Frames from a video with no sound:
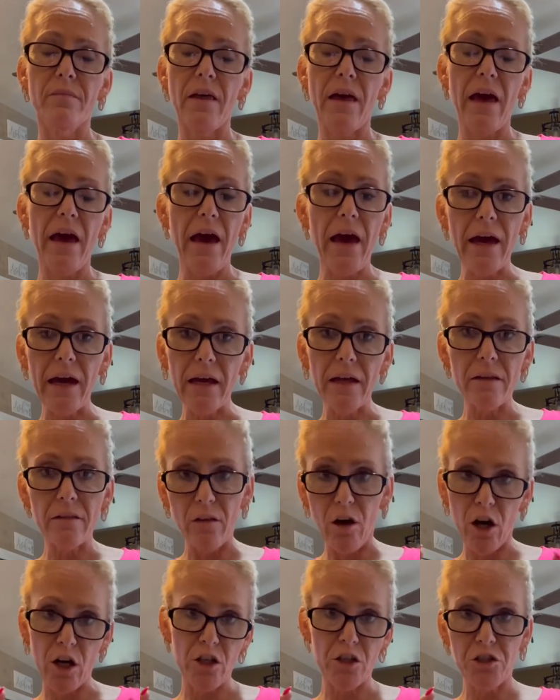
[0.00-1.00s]
8
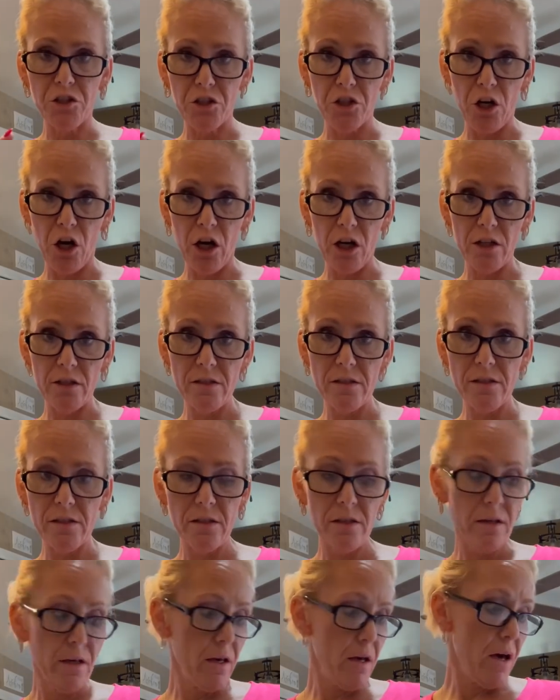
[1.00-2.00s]
large jars,
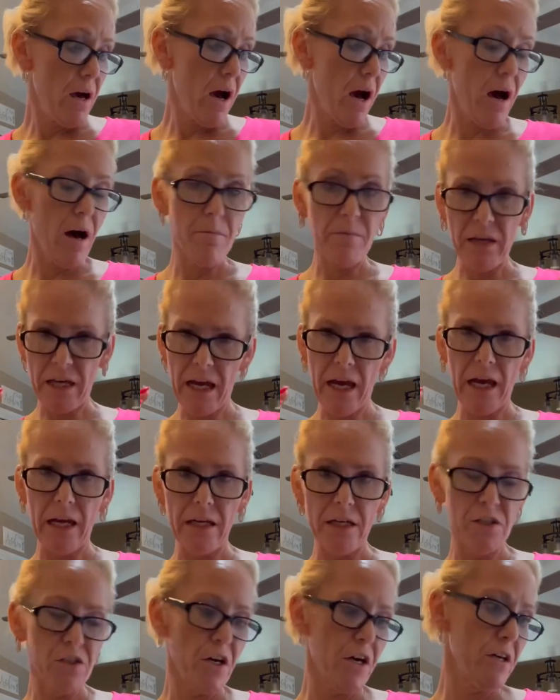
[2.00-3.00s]
the
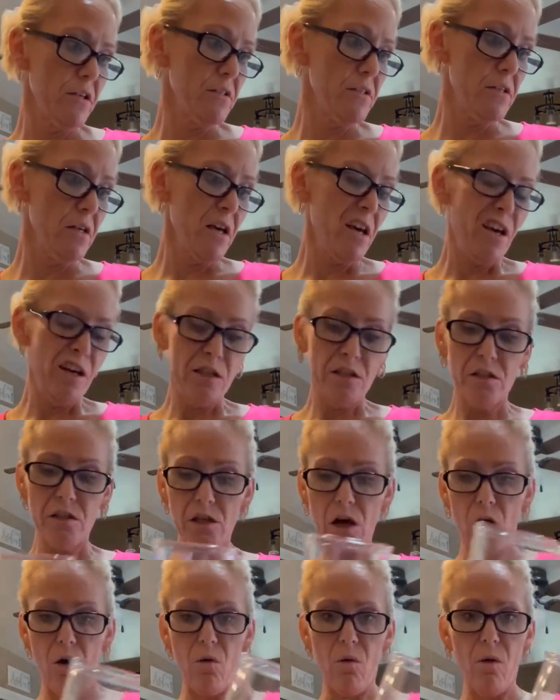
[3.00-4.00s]
canning jars.
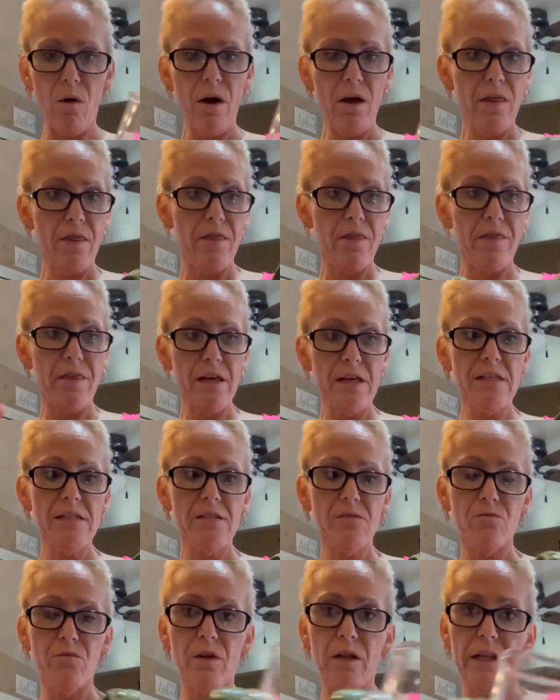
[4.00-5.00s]
So this
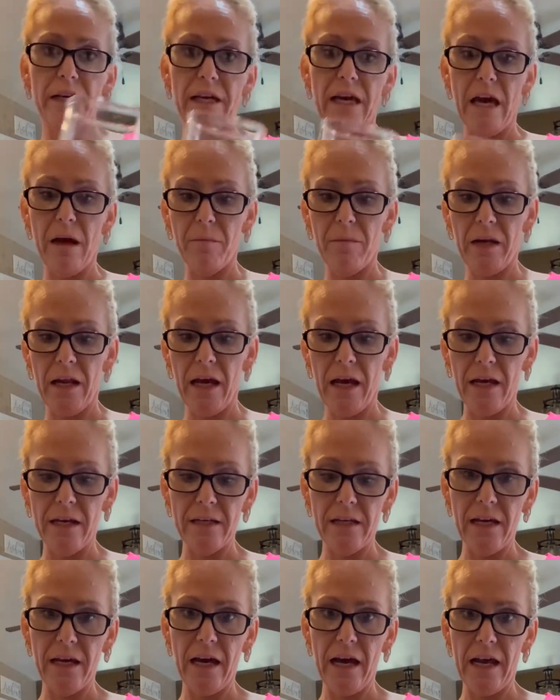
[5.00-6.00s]
really came in
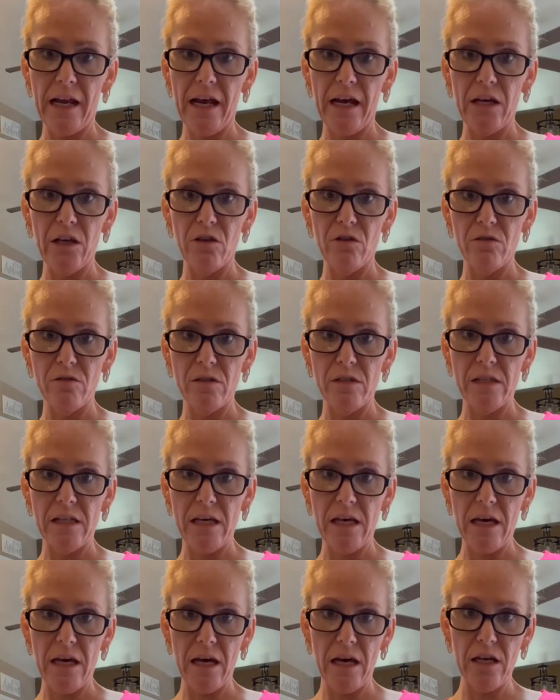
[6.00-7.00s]
handy, and I used
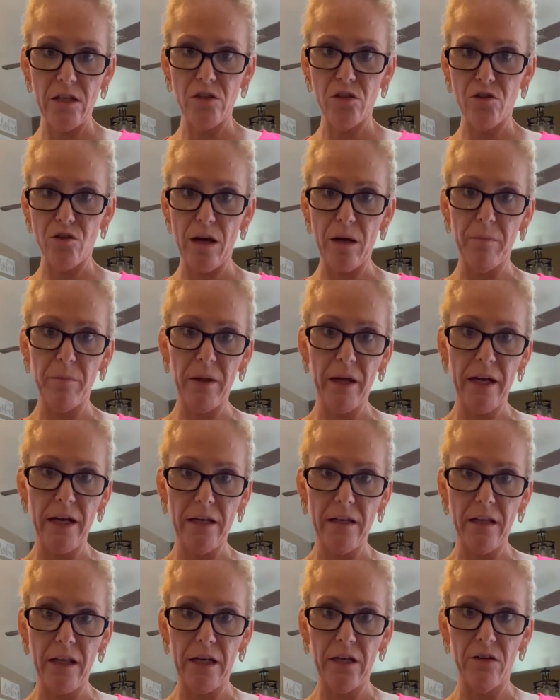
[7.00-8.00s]
the straight
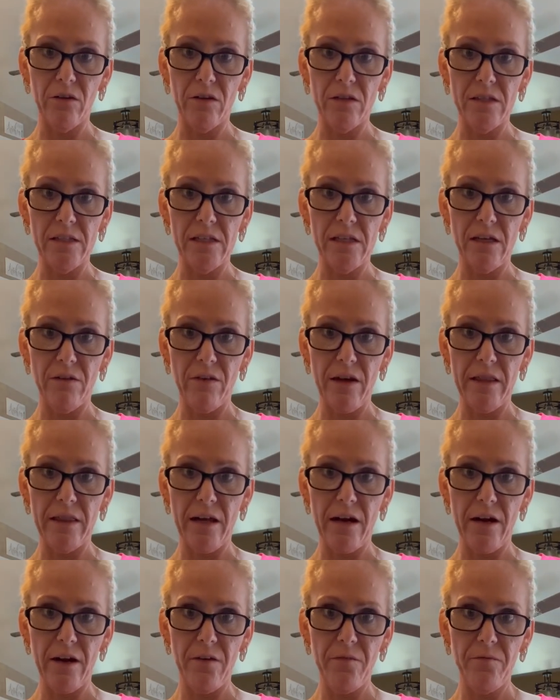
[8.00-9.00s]
blade, like you can see it right
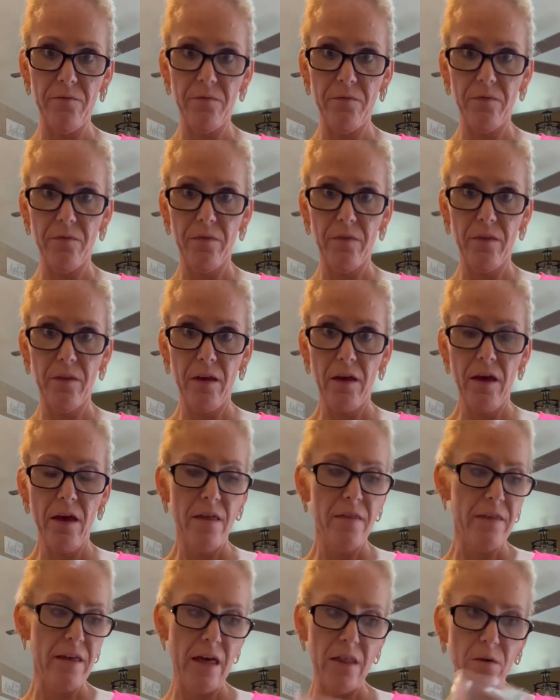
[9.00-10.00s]
there.
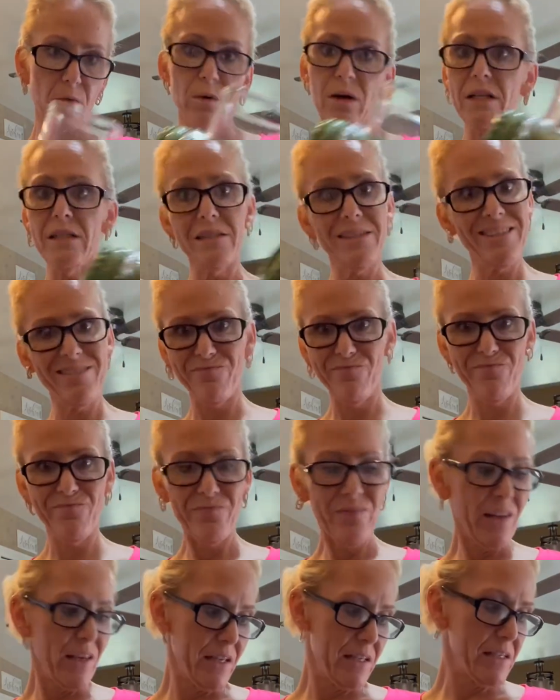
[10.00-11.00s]
The other ones
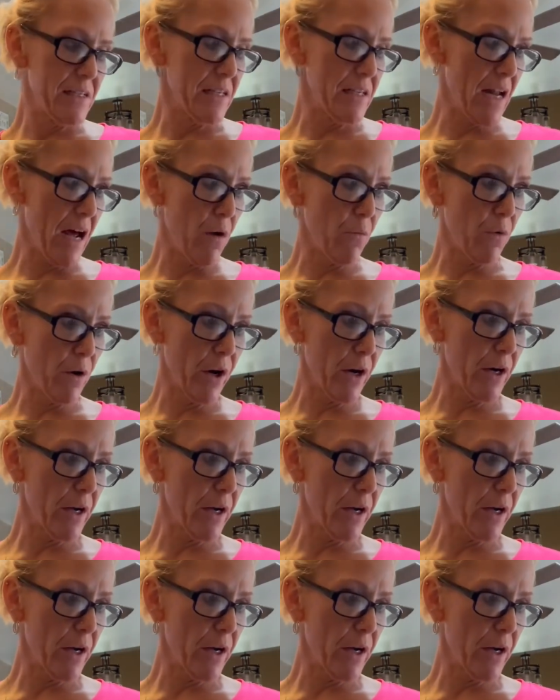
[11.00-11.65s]
did not work,